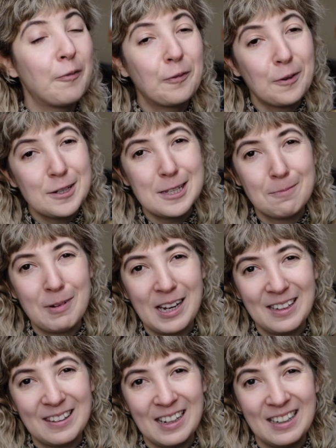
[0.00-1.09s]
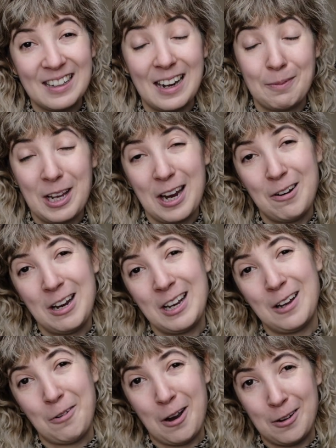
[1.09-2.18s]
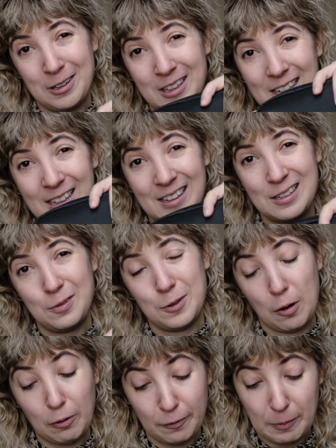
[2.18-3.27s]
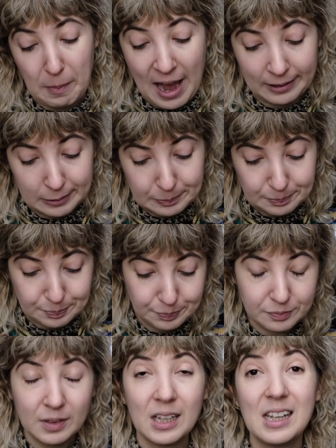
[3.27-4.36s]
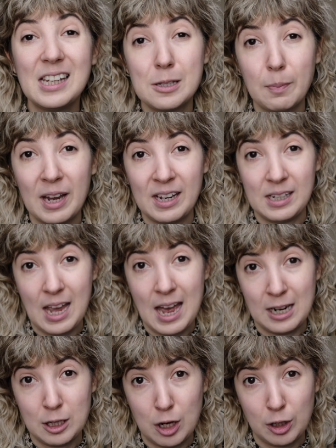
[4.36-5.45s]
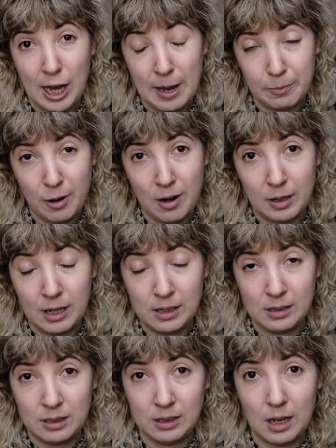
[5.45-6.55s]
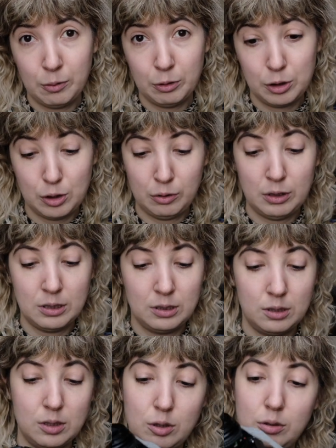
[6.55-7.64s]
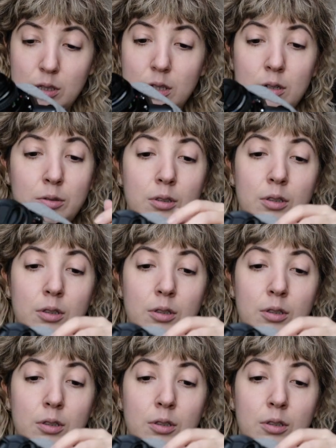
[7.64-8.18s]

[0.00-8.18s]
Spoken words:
course, the main thing that I'm carrying around in this photography bag is my analog camera, and I will show it to you now.